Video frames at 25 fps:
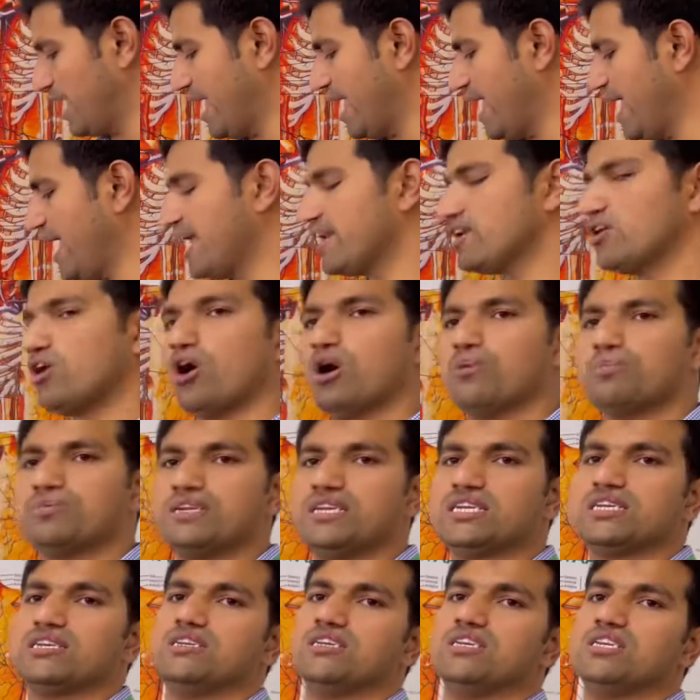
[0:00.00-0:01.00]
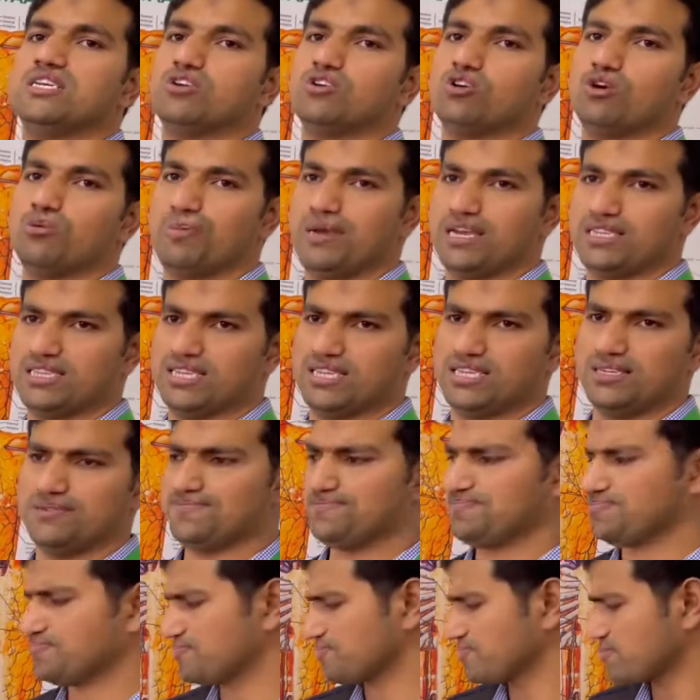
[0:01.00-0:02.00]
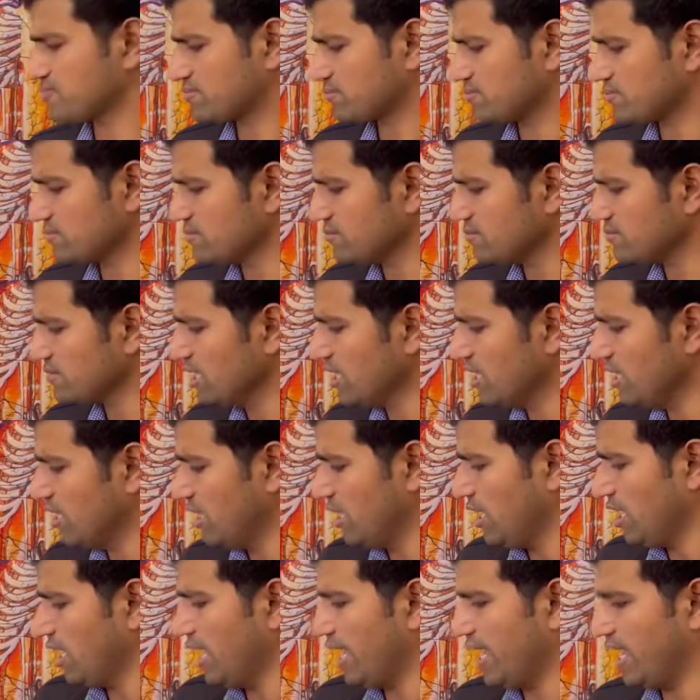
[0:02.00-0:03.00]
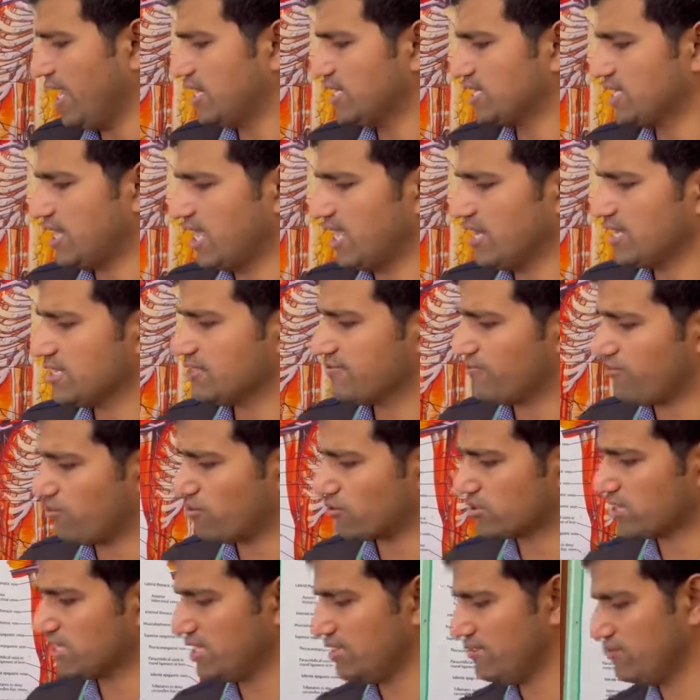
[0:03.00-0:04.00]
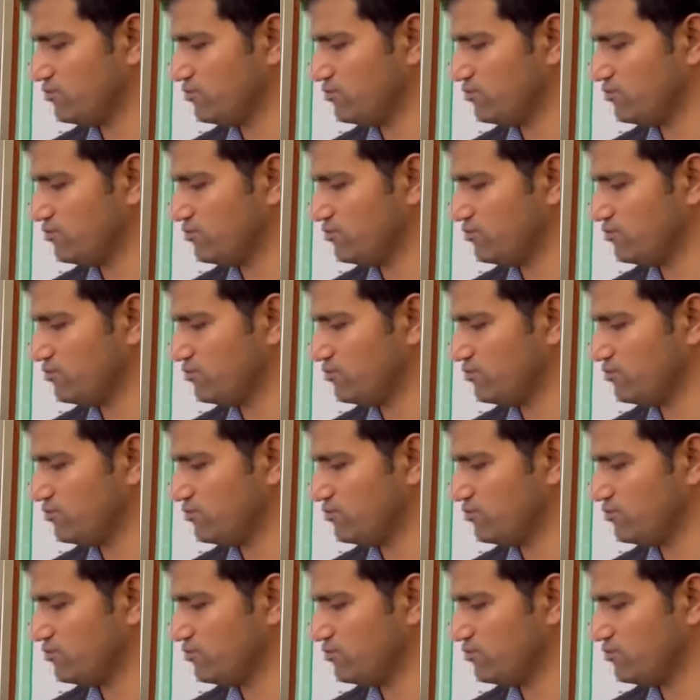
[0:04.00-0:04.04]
and optic neuropathy. And then fourthly,